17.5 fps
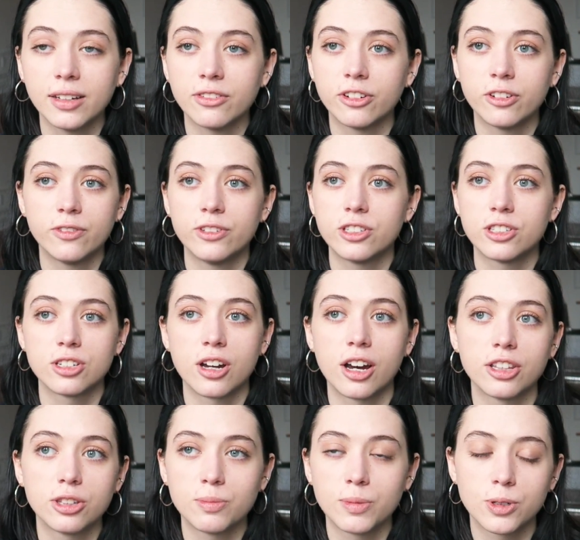even if it's
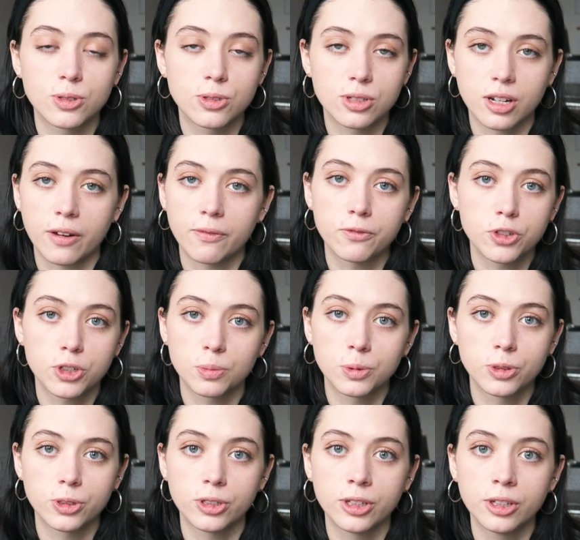not the most
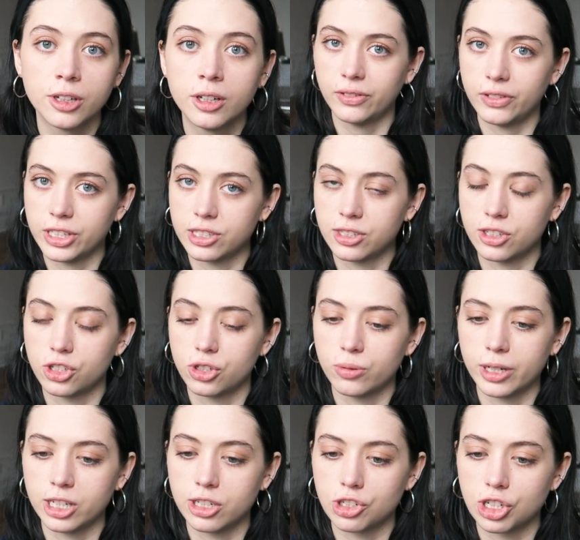comfortable living
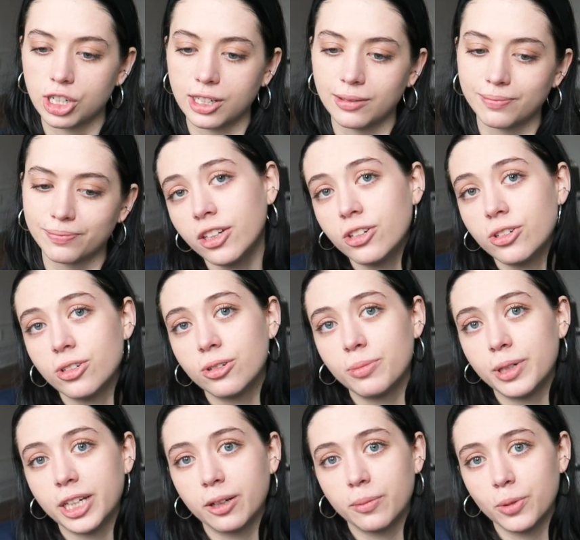situation. What can you do
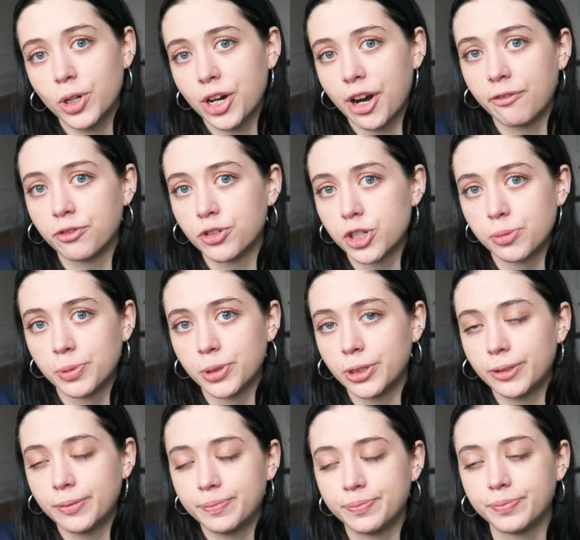to make it more
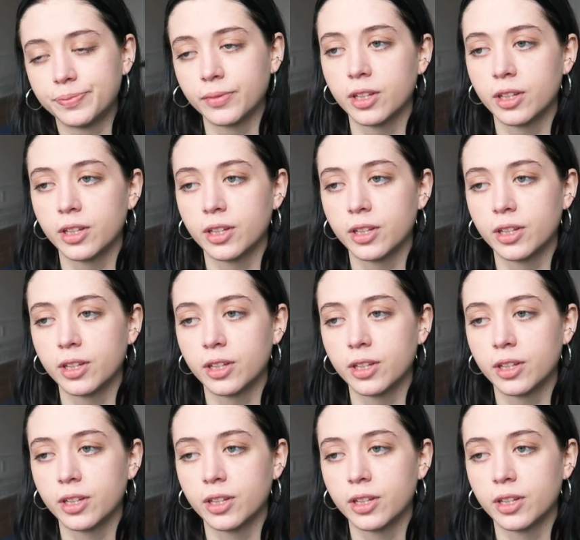comfortable?